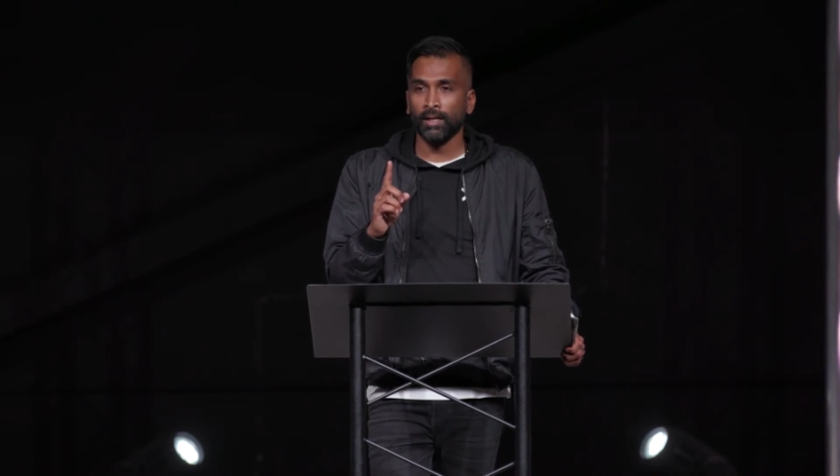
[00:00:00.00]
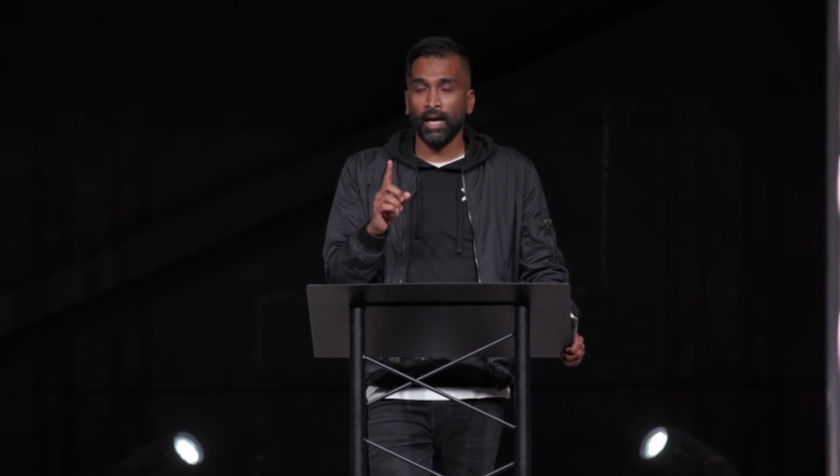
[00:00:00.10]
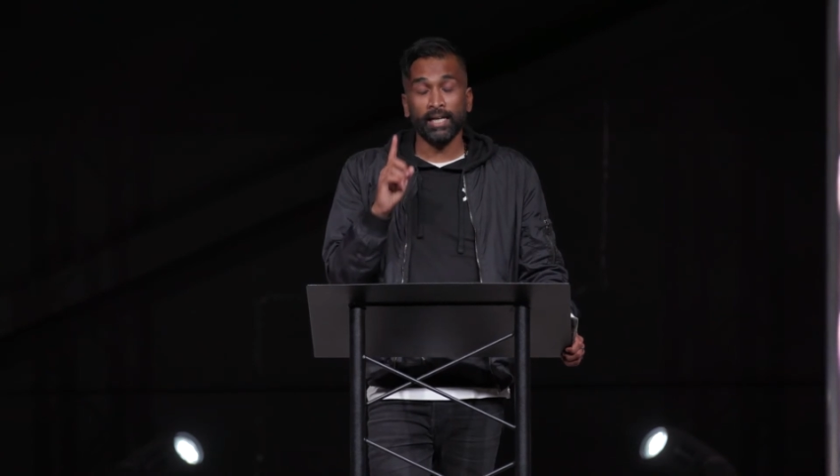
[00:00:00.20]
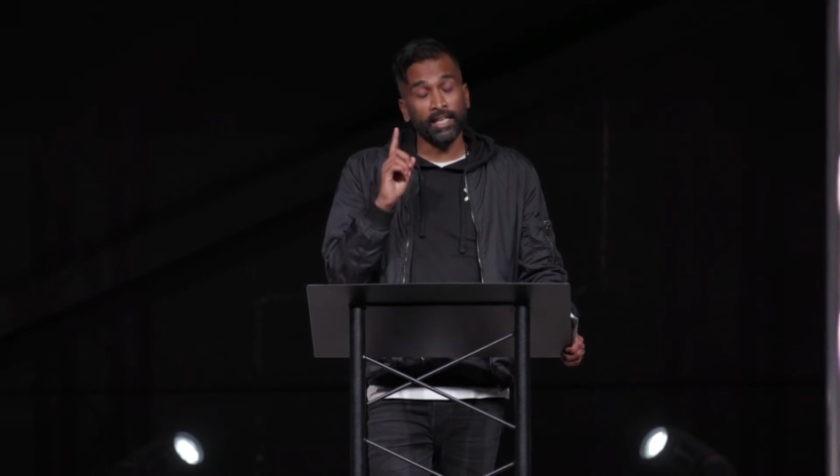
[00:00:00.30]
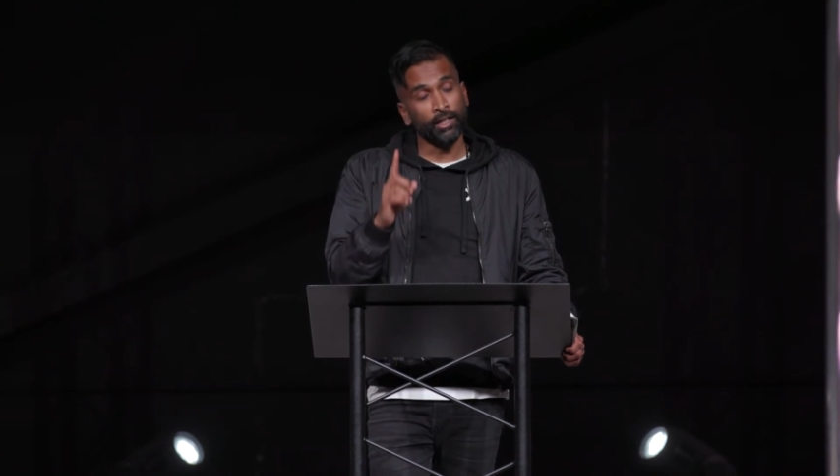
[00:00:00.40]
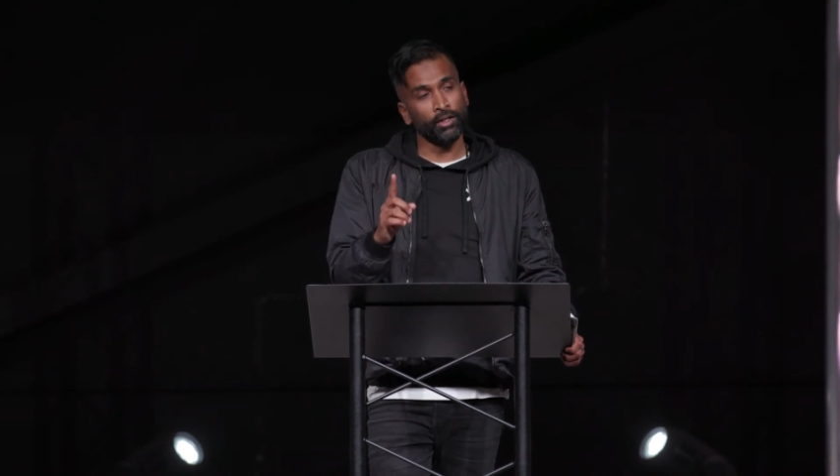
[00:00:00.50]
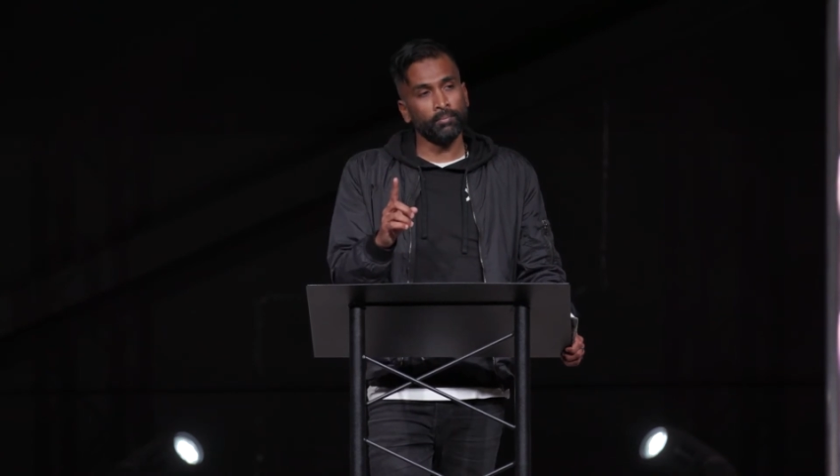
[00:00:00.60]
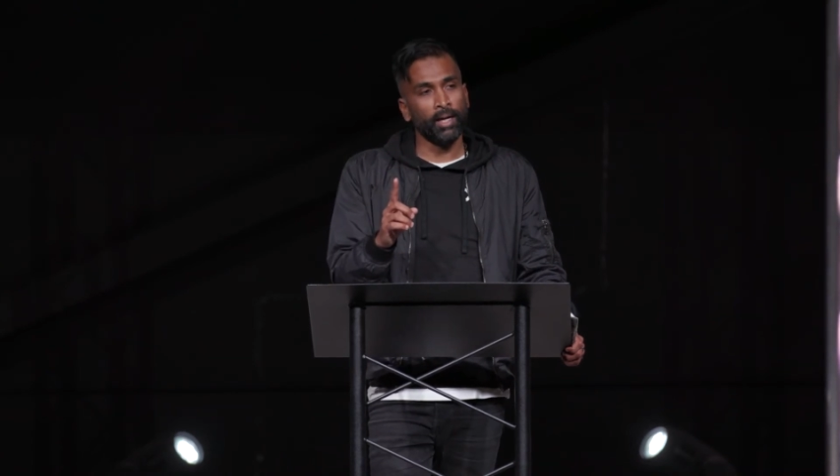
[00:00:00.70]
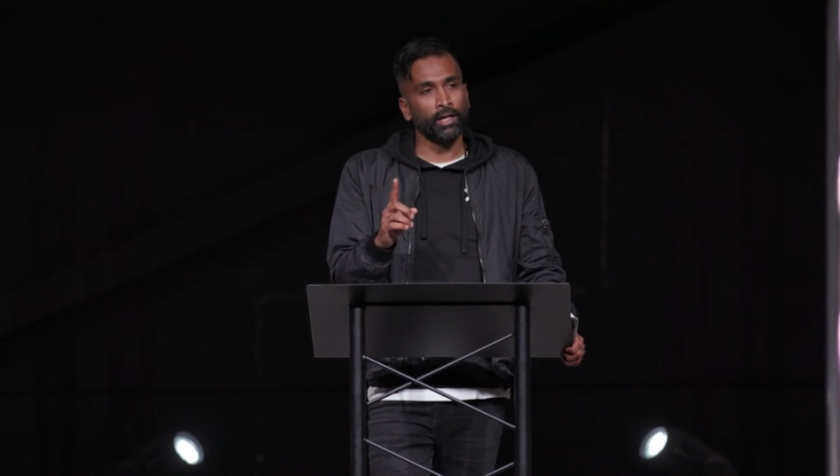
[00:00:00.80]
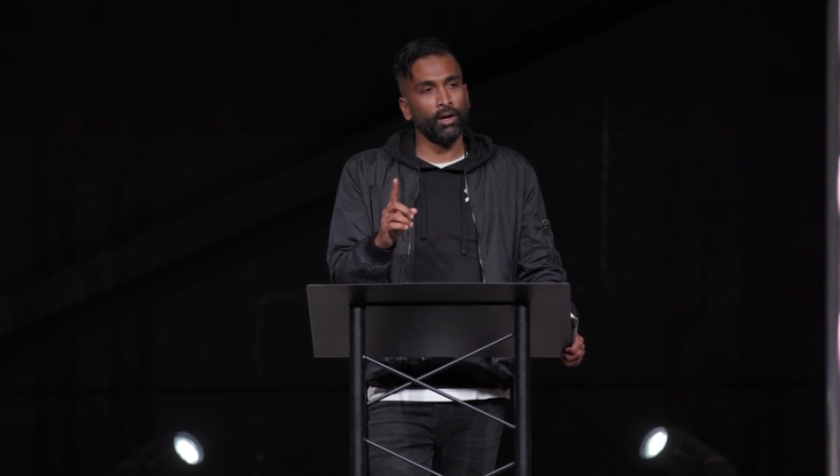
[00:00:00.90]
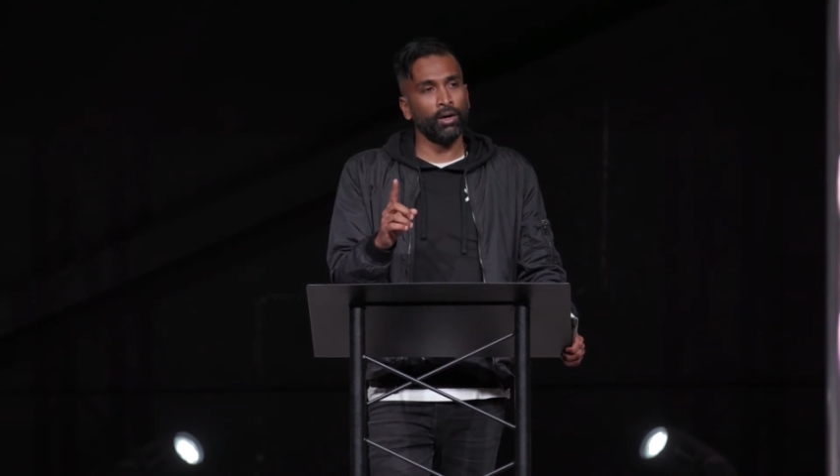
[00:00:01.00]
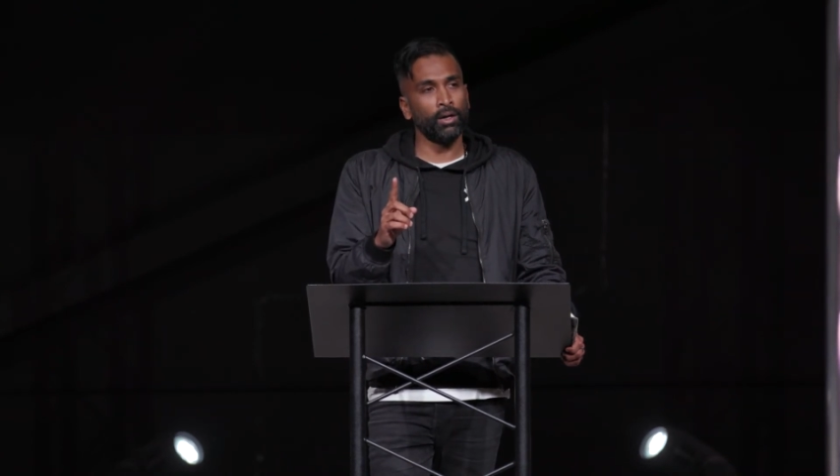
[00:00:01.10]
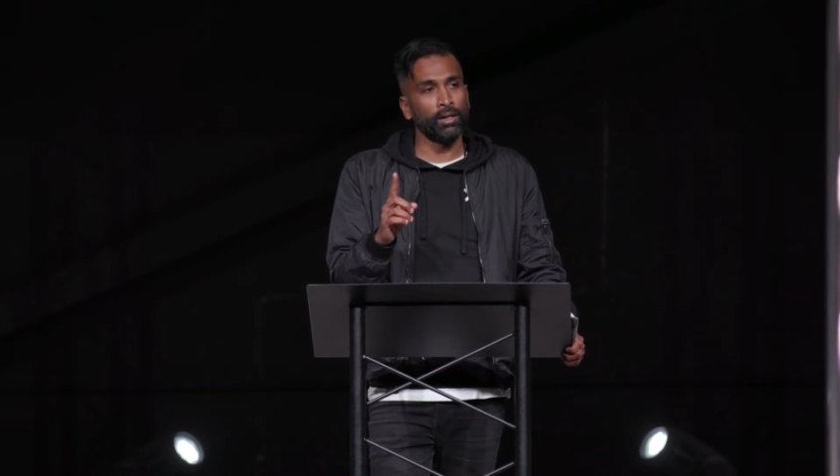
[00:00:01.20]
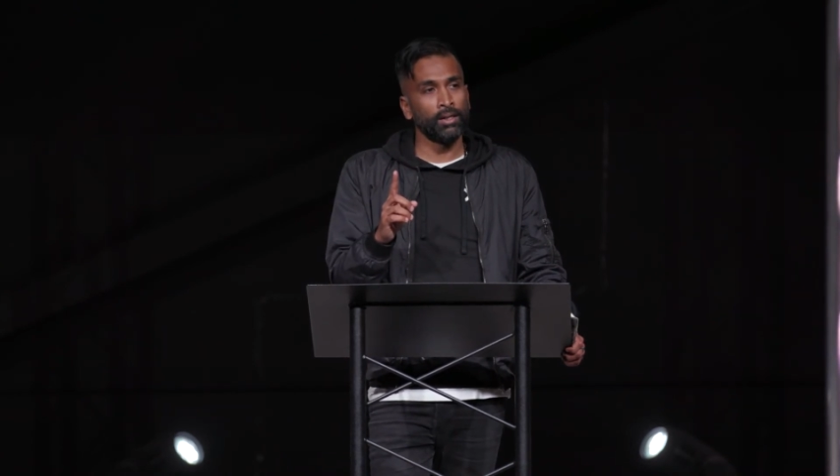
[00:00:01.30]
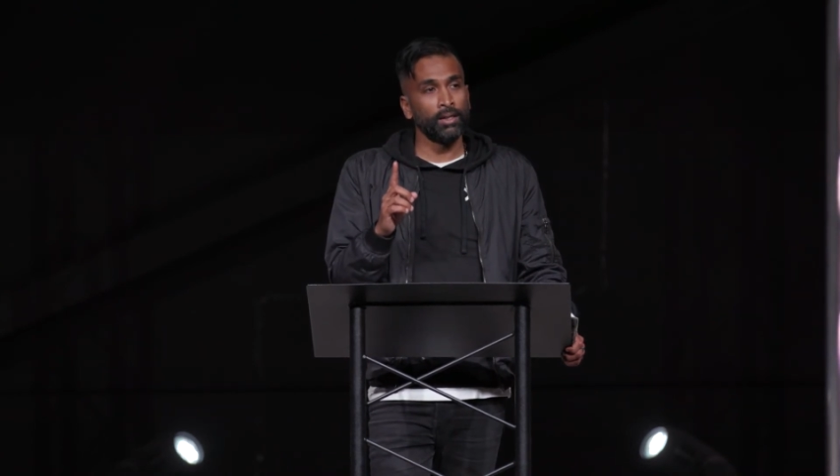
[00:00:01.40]
I hear it in my
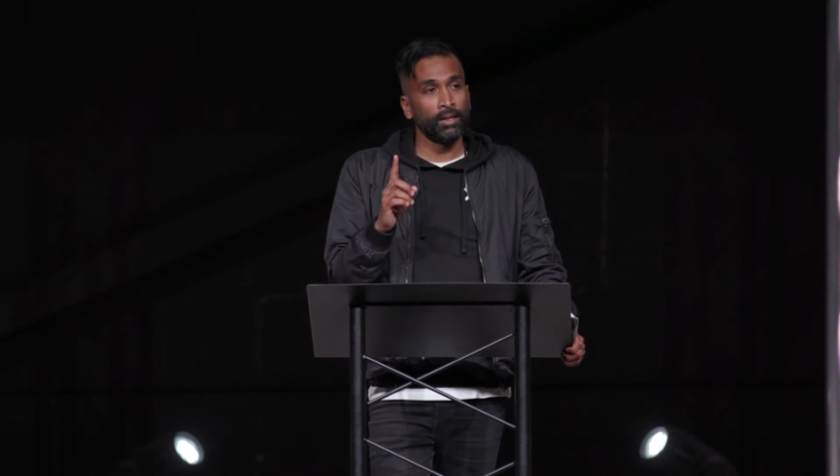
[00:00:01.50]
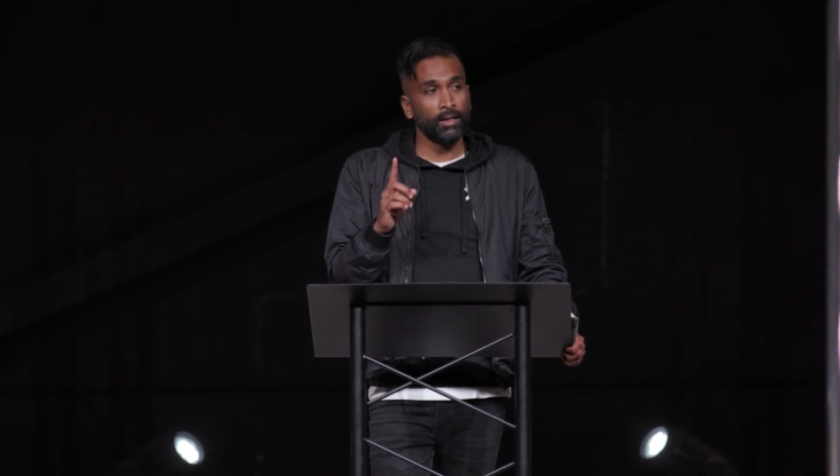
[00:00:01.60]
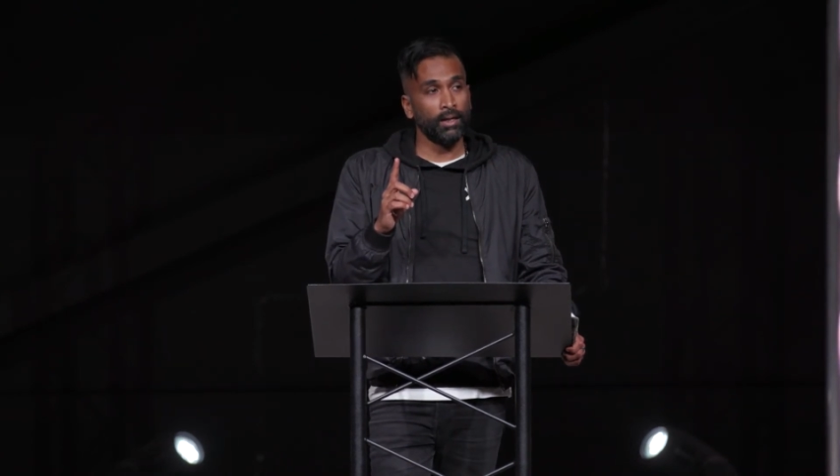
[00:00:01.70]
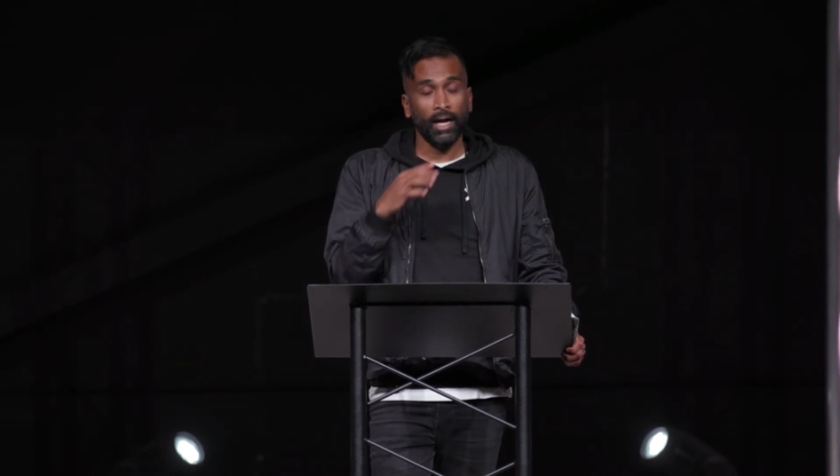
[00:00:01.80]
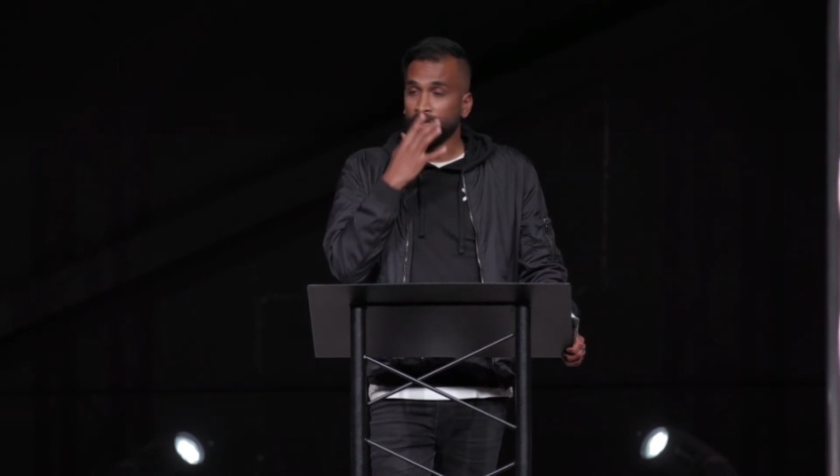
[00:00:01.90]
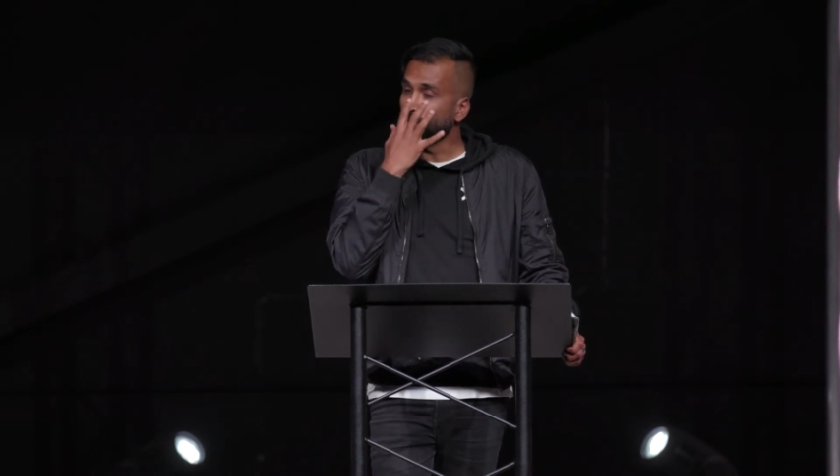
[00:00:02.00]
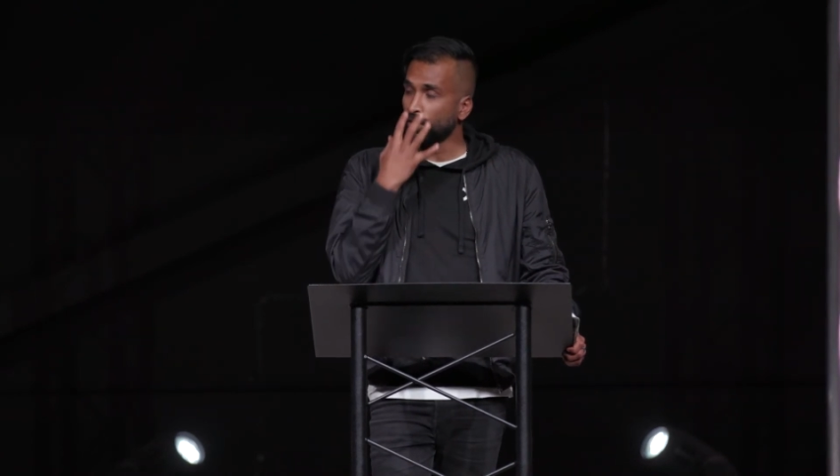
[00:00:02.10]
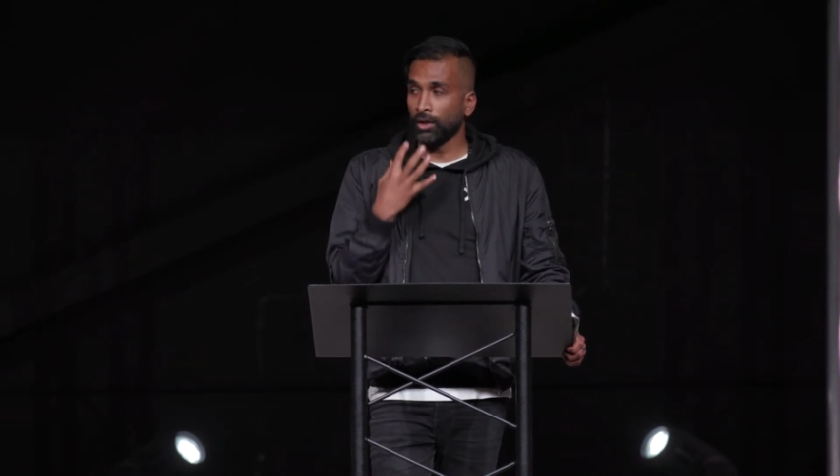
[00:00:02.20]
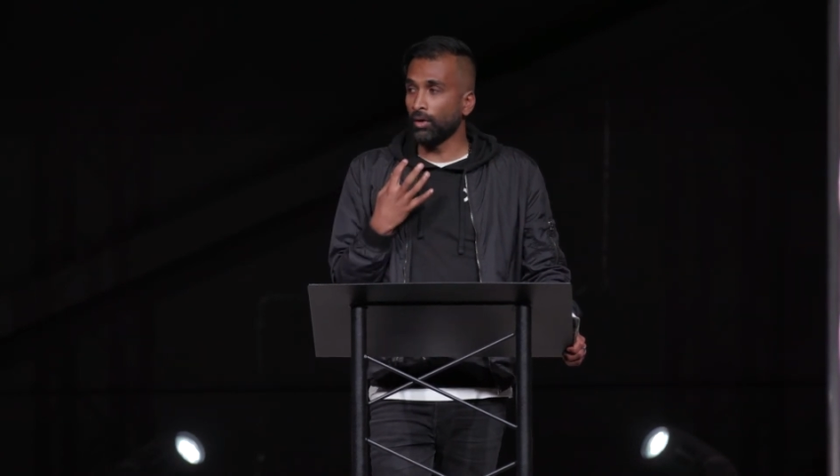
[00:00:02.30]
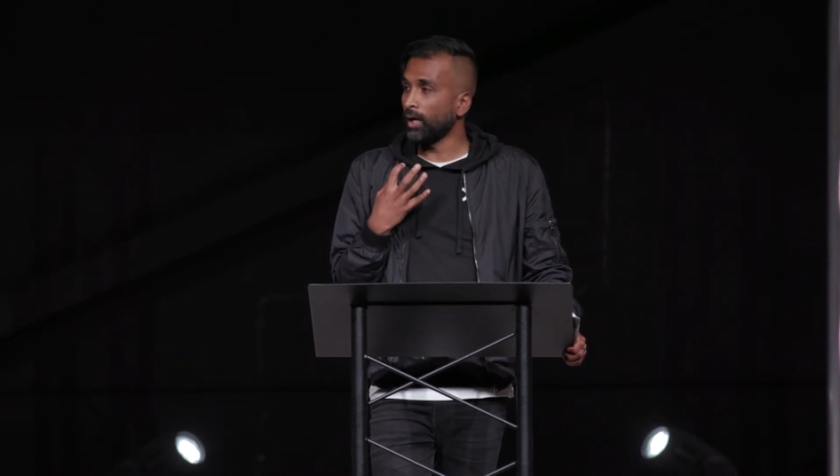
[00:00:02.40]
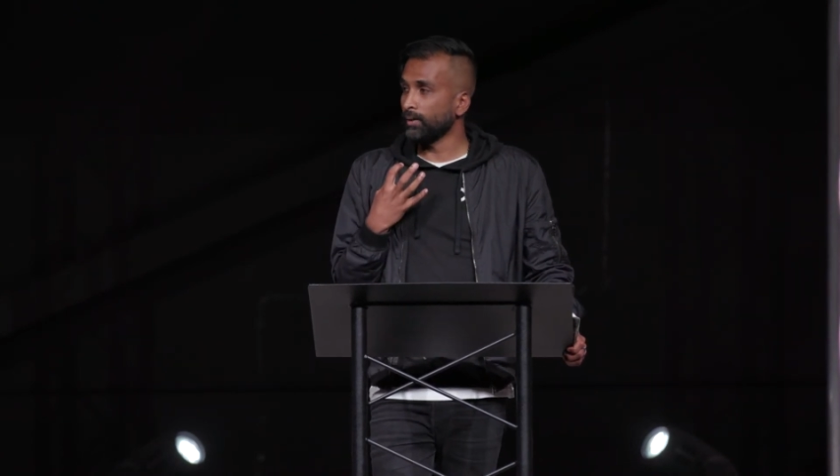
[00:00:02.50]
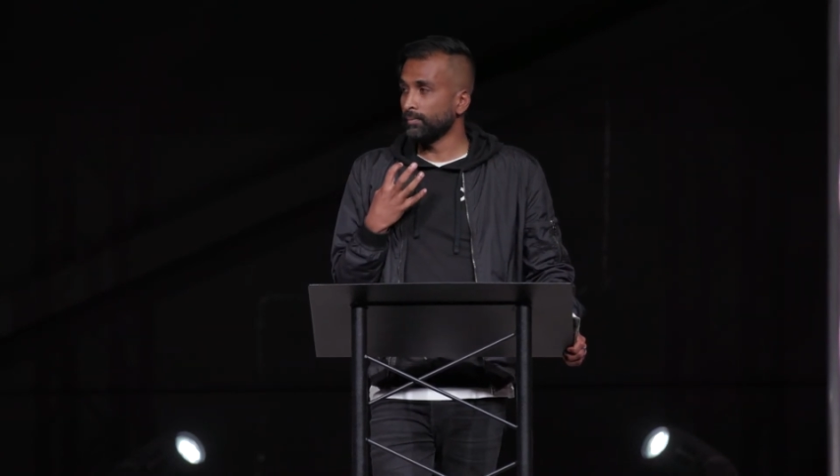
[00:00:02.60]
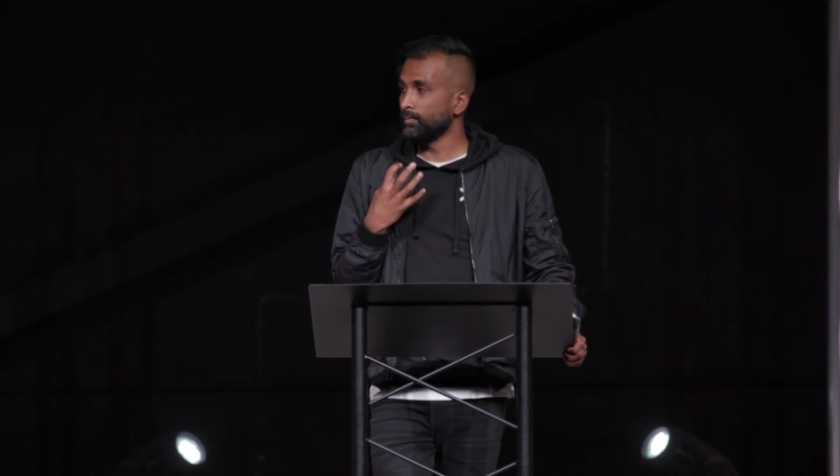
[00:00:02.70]
car, I just start crying.